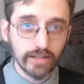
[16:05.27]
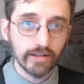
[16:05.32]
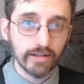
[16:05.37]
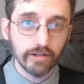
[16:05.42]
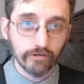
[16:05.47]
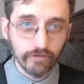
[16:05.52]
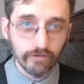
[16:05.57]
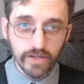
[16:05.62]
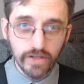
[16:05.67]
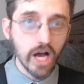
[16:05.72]
They're
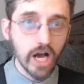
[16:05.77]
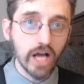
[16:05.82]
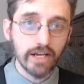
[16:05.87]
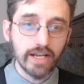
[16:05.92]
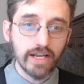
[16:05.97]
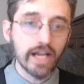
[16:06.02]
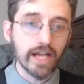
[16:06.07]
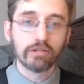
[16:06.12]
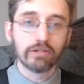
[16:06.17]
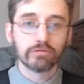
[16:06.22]
fiat
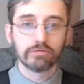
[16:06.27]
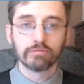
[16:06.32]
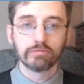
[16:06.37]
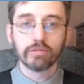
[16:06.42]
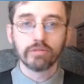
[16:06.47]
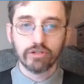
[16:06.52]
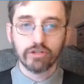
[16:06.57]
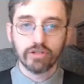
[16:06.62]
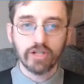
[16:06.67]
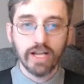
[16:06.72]
now,
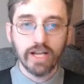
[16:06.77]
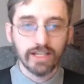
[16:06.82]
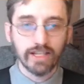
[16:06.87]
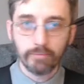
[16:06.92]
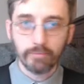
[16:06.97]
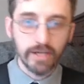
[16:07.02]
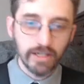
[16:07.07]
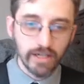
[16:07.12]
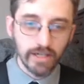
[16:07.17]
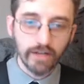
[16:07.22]
which has
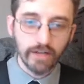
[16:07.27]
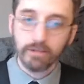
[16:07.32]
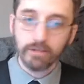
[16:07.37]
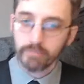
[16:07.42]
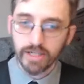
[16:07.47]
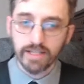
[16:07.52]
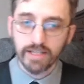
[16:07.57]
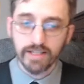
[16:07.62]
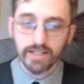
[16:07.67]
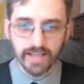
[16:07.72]
been nothing but
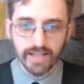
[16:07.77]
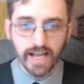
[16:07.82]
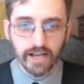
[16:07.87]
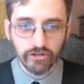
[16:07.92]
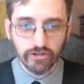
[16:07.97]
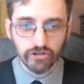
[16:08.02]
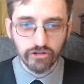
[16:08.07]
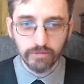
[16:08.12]
a disaster,